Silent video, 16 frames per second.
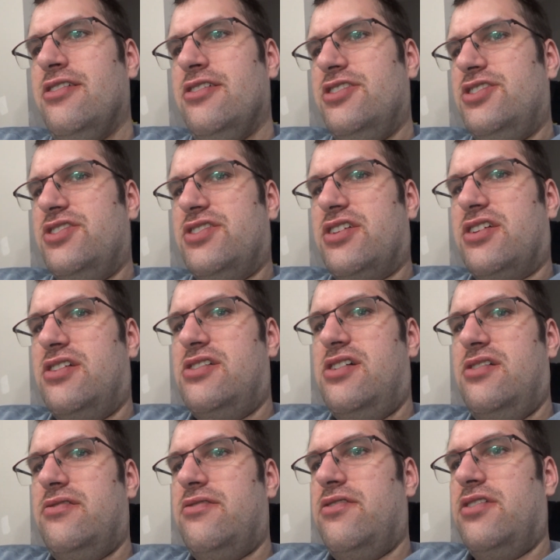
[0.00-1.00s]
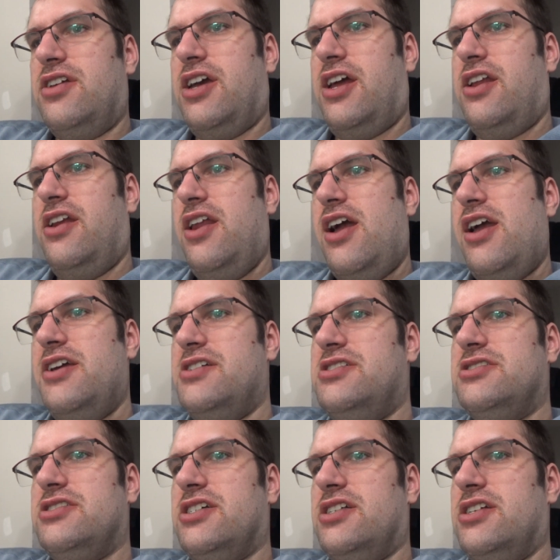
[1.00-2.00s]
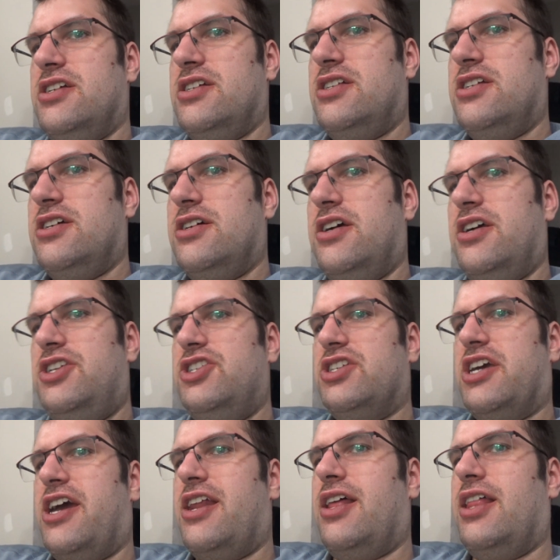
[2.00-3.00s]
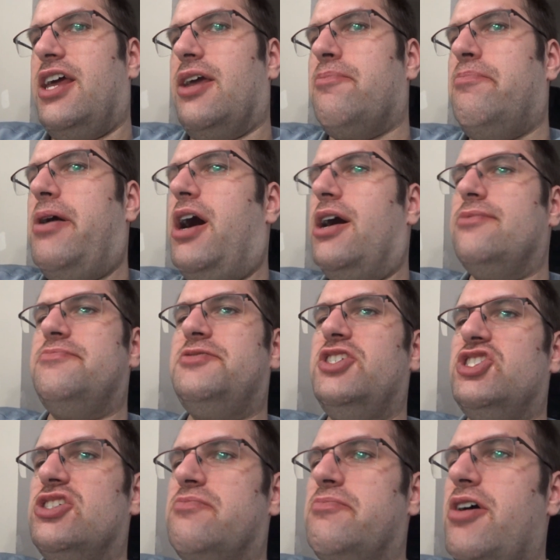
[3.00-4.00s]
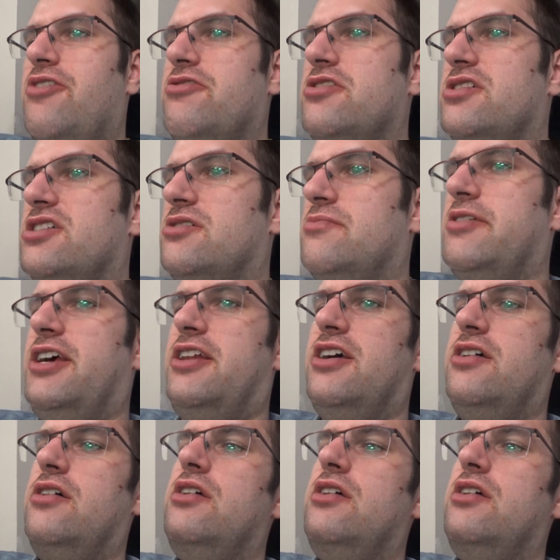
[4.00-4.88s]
just kind of nice, and it just kind of like pops in your mouth a little bit.